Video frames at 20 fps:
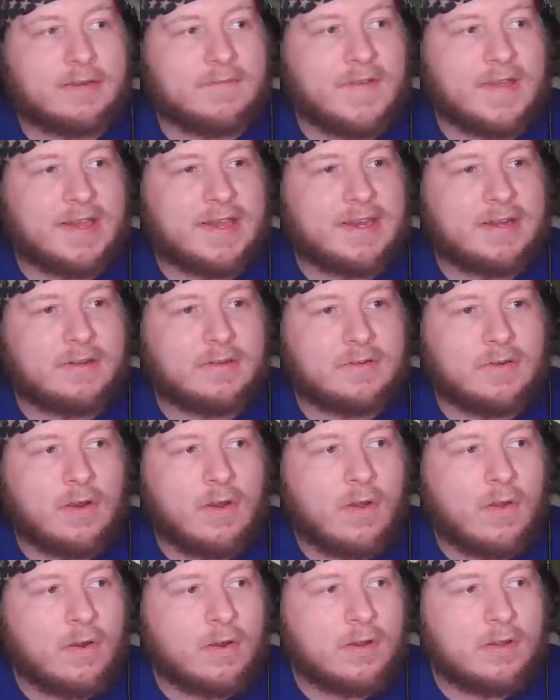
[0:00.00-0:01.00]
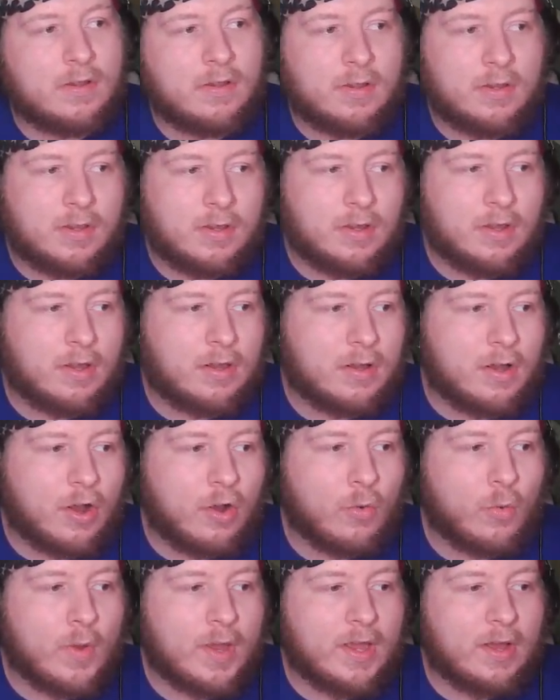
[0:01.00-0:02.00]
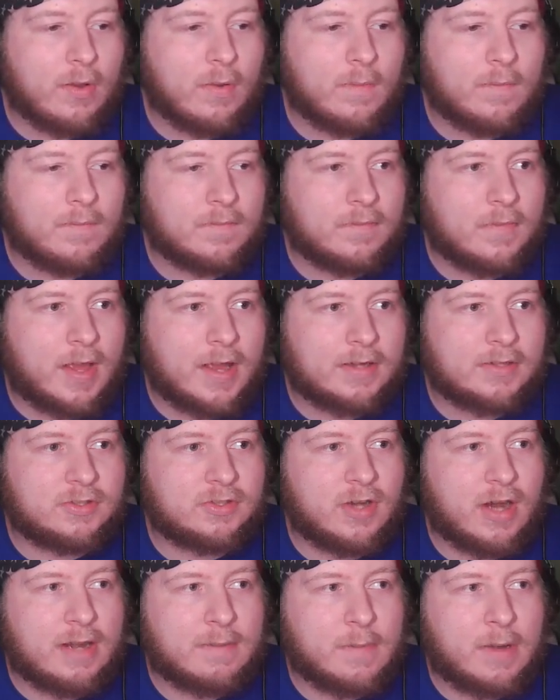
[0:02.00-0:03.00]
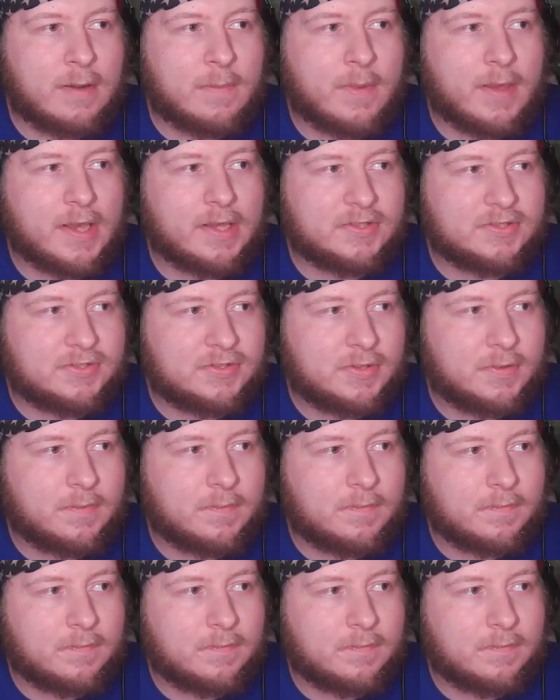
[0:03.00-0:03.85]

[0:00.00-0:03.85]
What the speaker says: If I get it wrong, oh well. I tried my best.